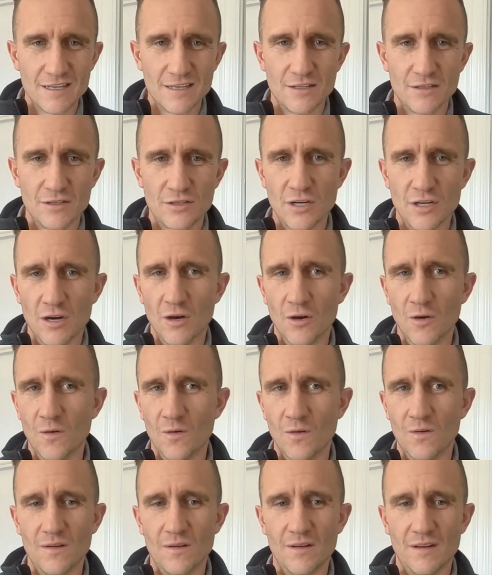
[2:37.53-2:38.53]

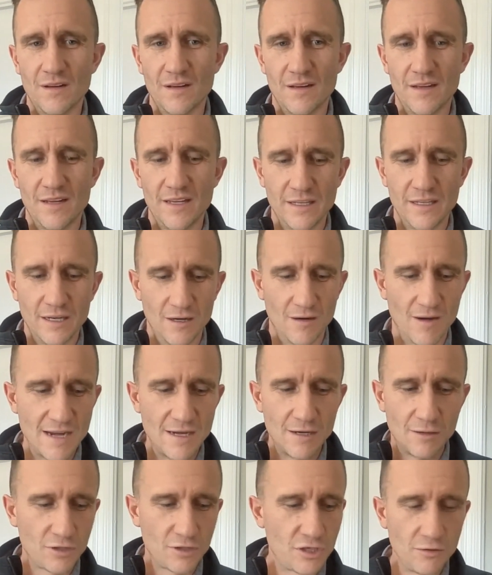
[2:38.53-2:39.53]
So, you know, I
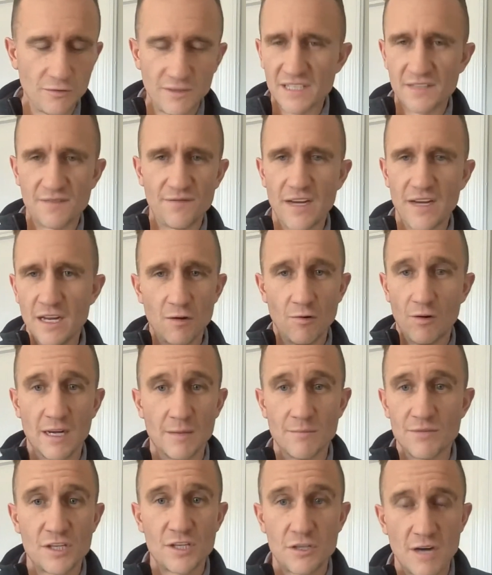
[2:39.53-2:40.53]
don't shoot this video when
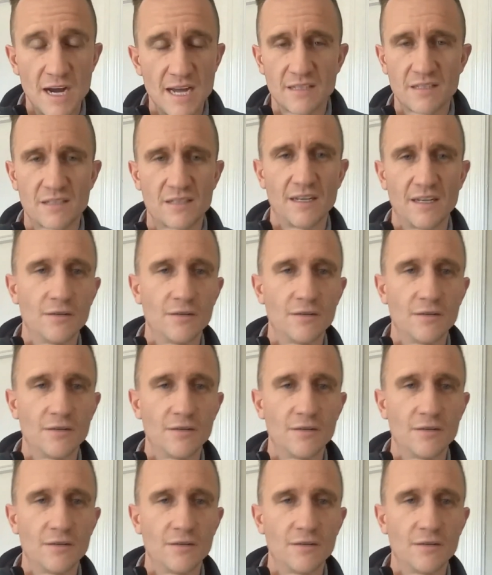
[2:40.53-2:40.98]
I'm stressed.